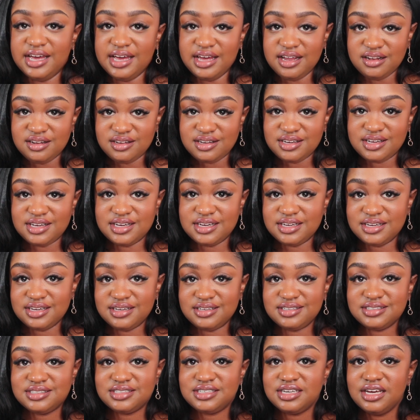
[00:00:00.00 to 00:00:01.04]

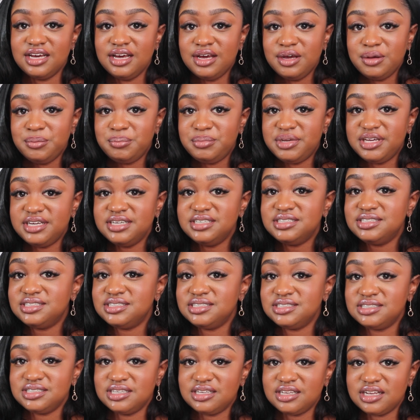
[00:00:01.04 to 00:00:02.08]
elegant
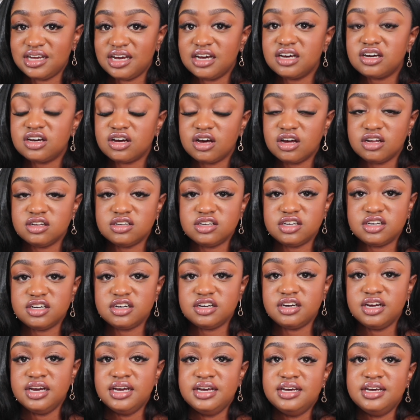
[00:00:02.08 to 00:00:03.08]
pieces in that color.